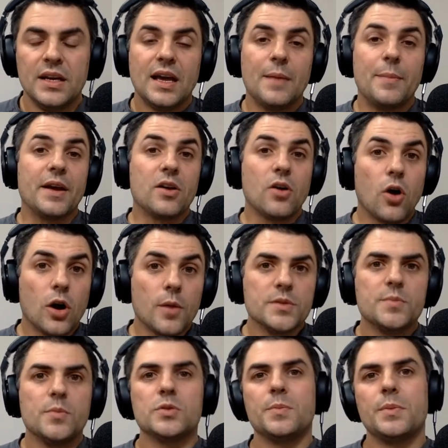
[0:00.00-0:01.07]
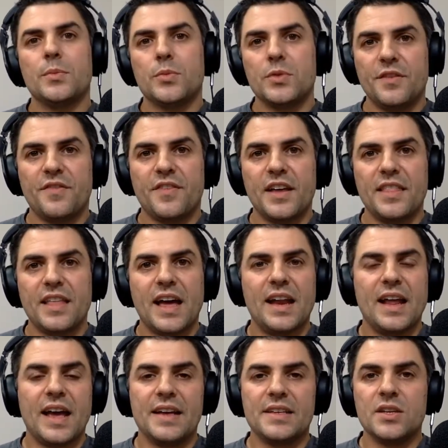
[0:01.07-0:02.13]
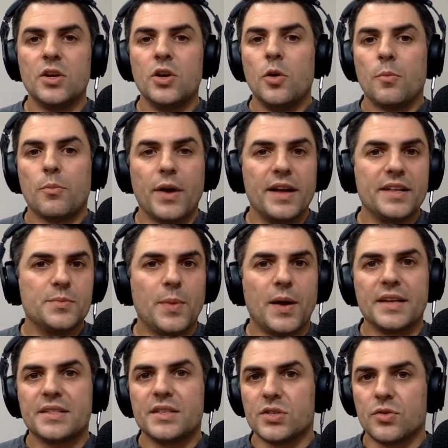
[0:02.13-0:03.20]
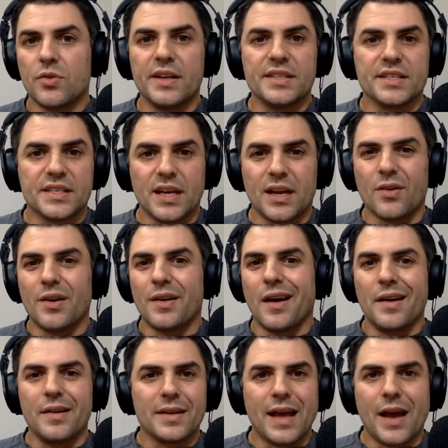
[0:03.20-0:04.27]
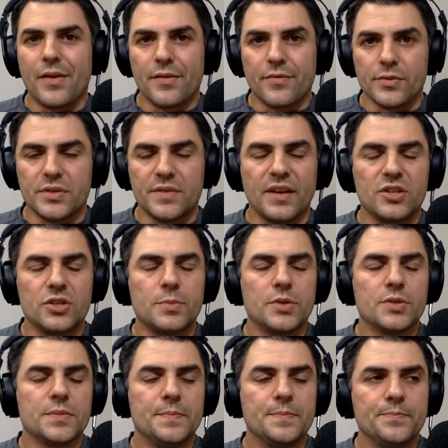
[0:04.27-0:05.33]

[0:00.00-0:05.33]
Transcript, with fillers: And by carbs, most people would define that as breads, pastas, grains, etc., not counting fruits and vegetables.